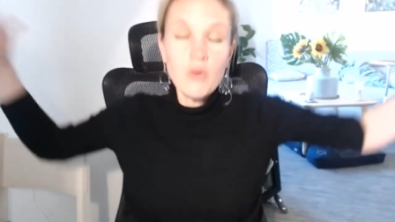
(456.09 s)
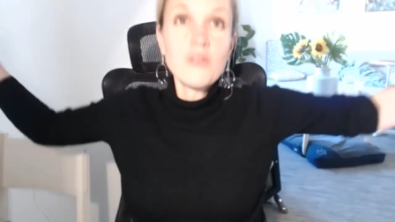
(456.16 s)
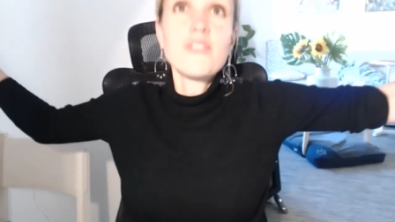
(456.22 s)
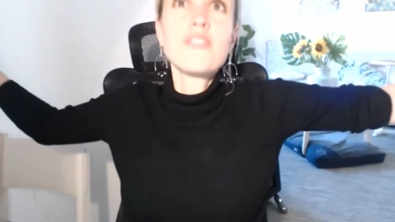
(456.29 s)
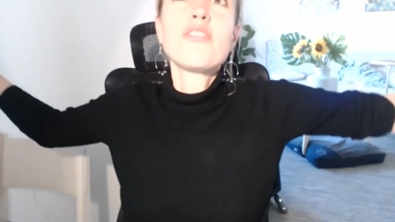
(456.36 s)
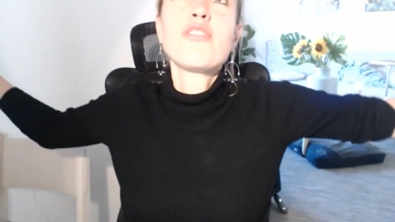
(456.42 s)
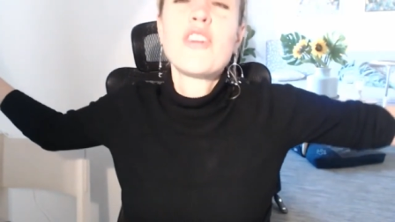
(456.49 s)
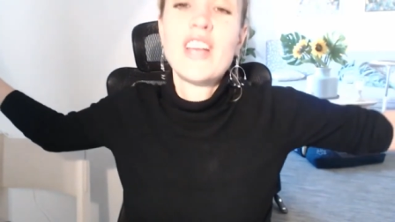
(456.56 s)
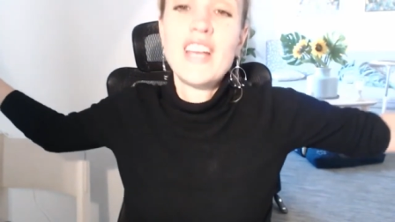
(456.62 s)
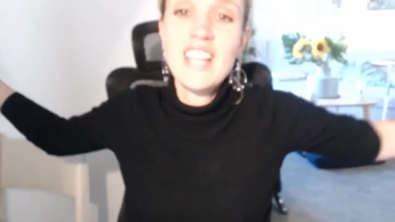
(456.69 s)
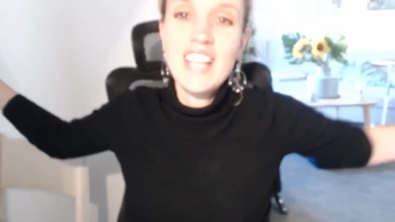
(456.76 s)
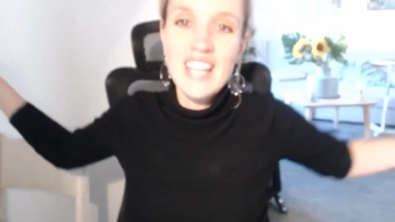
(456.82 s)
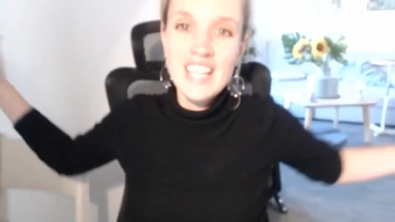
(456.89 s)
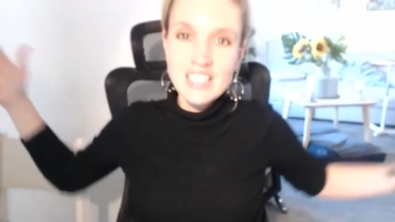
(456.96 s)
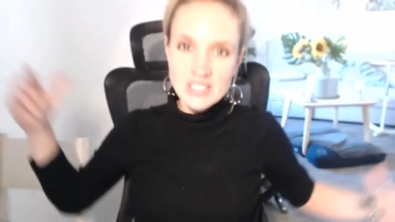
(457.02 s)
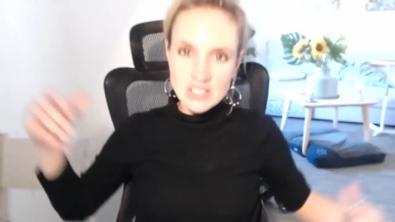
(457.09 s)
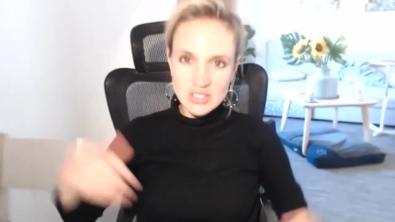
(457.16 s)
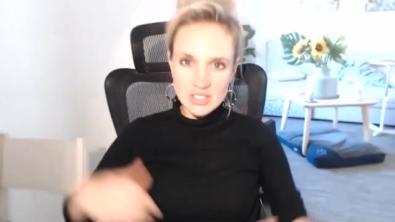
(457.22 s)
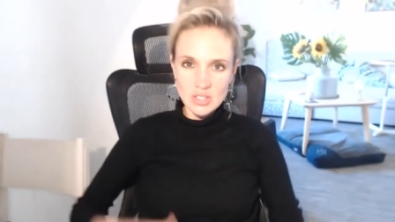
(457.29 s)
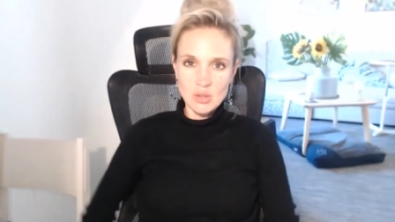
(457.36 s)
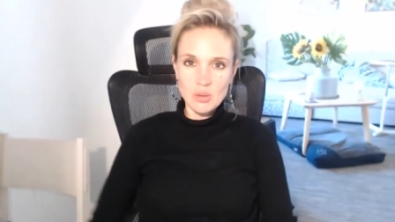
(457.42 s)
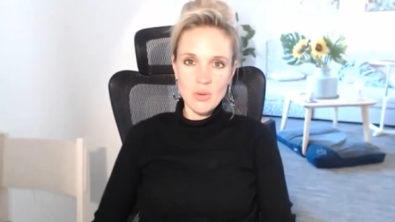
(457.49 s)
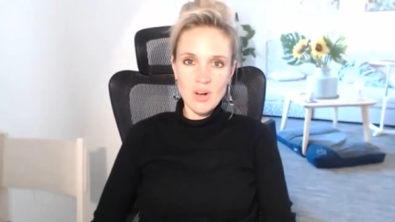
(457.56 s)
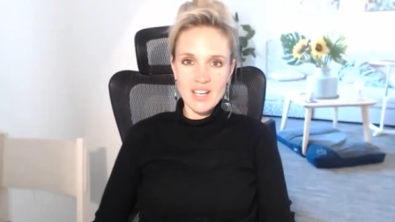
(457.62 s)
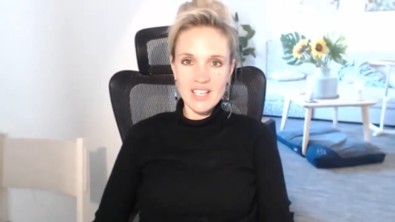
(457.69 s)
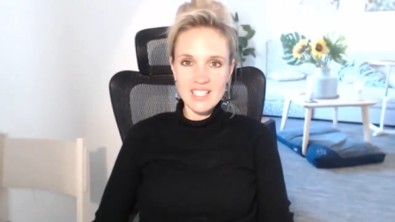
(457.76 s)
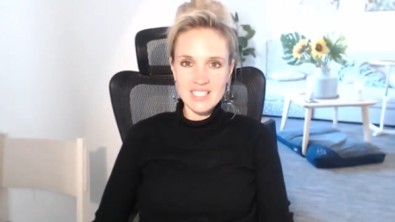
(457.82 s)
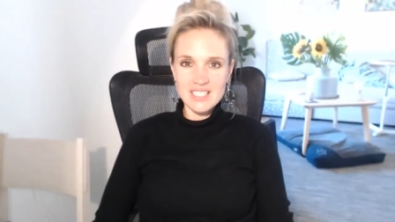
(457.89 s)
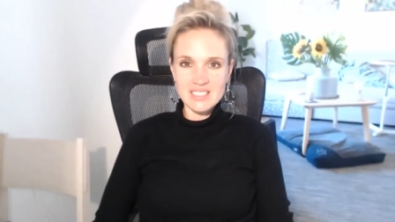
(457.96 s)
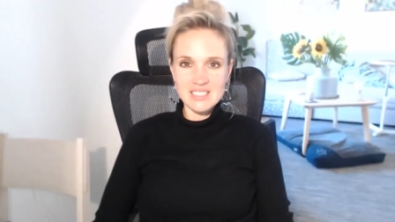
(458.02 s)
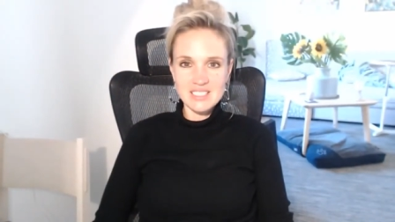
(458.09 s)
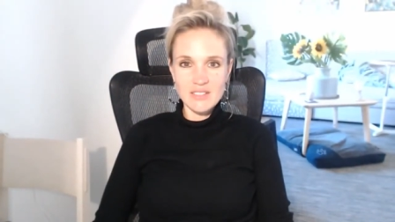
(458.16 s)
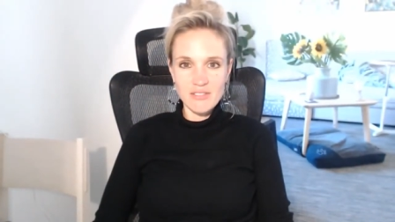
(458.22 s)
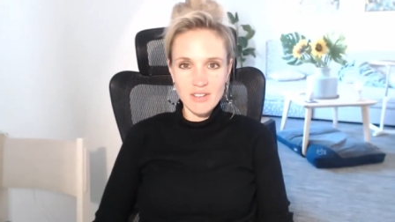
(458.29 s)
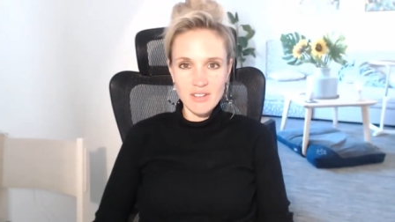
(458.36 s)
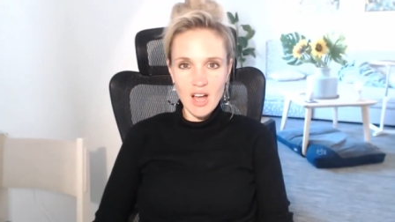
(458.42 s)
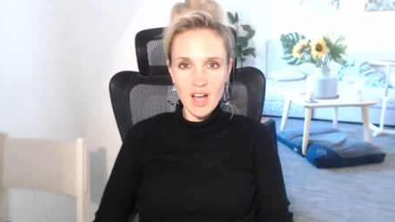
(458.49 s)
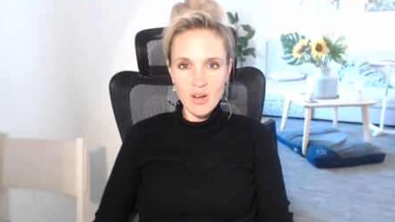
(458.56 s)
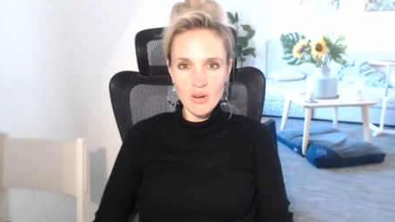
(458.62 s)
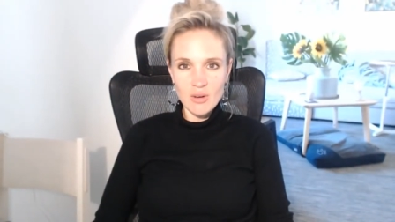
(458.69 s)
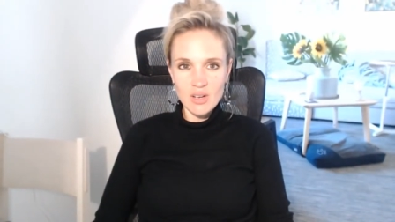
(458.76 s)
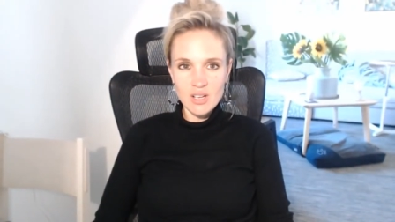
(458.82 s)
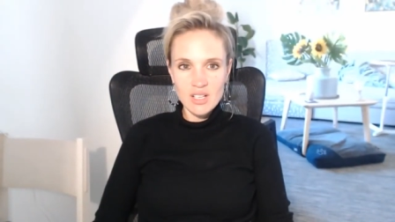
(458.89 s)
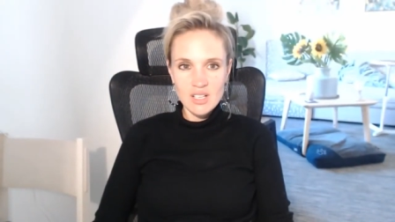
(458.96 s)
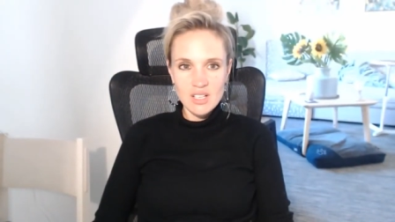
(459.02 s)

poof into what is the flow.